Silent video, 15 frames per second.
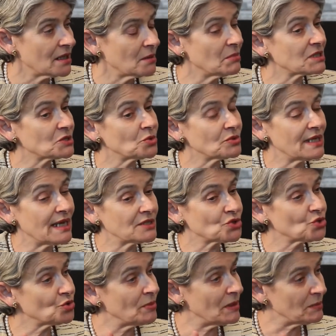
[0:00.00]
but there
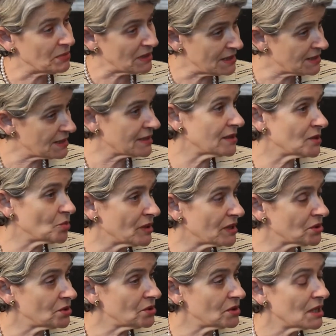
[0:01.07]
should be a political
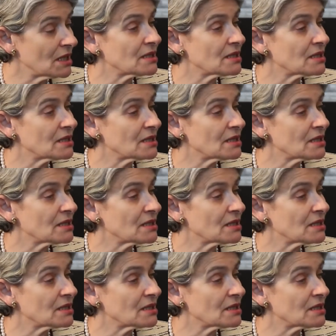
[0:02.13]
will.